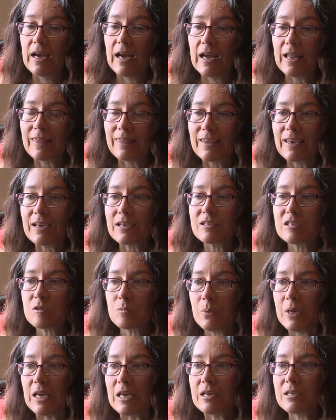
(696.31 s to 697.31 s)
I think
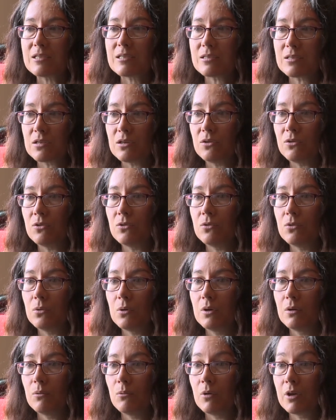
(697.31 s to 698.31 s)
speaks to
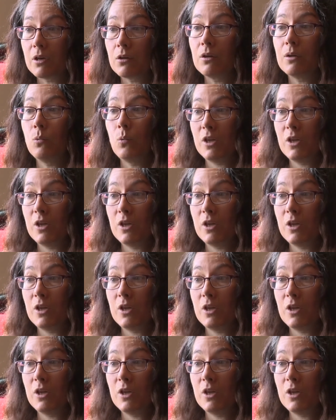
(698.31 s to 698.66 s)
what a good